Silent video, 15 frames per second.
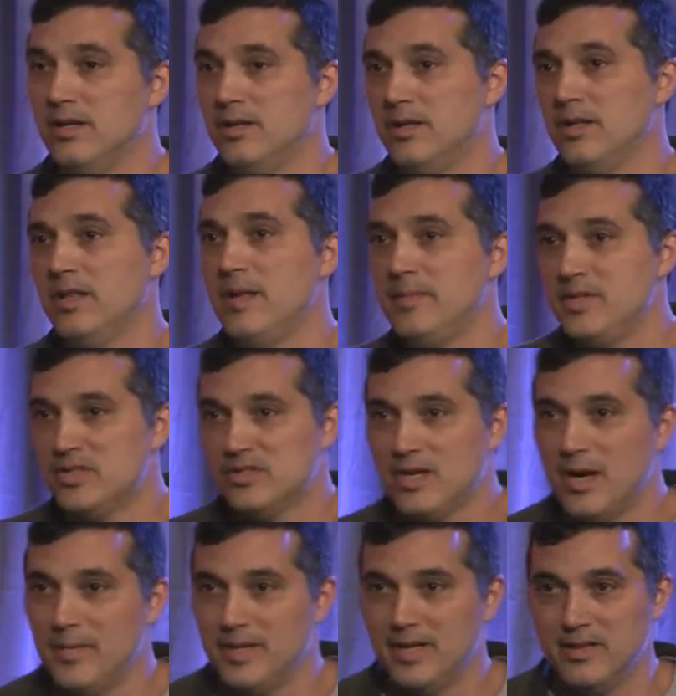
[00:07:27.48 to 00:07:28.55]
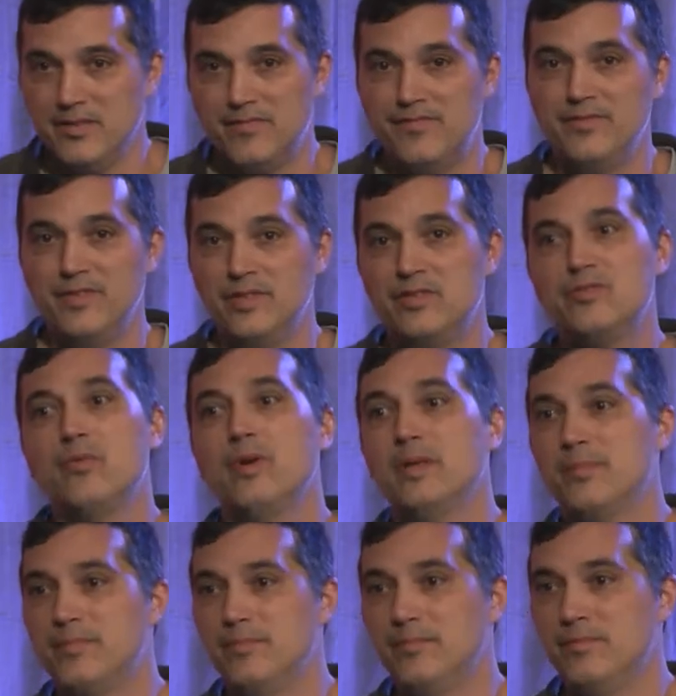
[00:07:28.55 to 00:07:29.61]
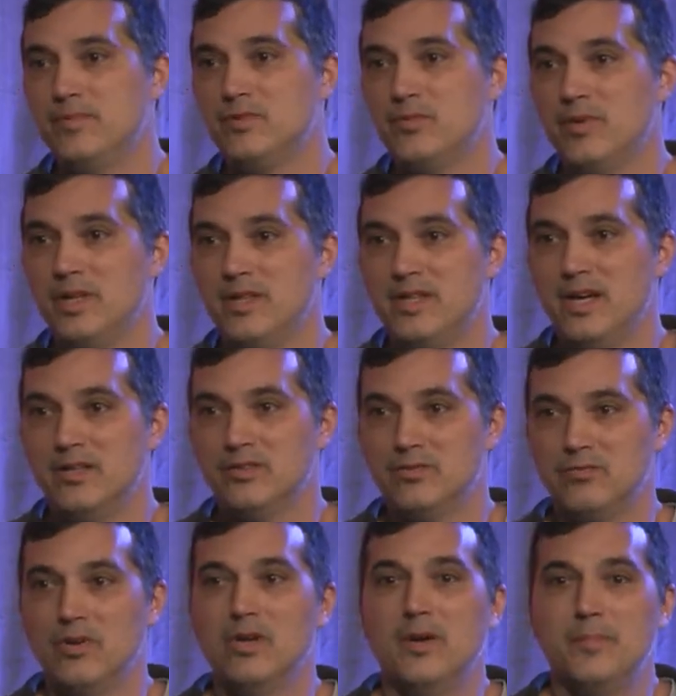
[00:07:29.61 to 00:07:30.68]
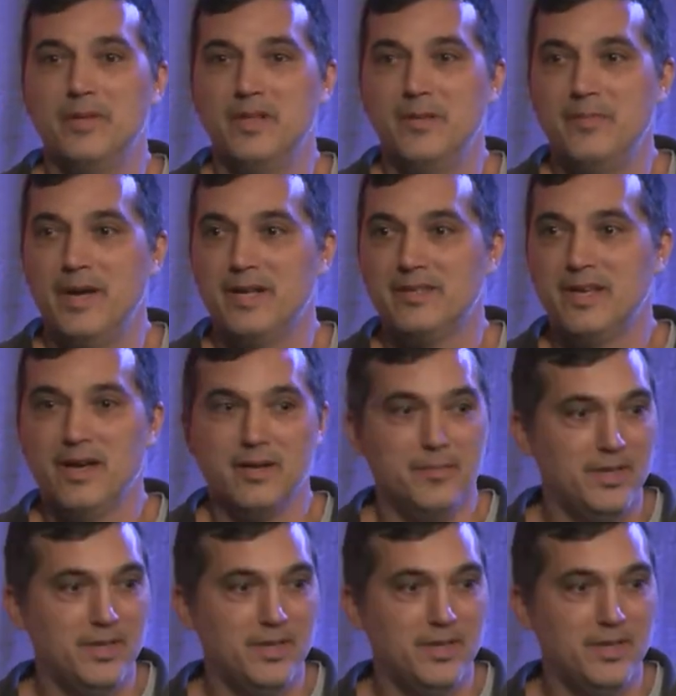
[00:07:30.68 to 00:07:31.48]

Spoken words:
Let me just comment on the 20,000 run up and then back down.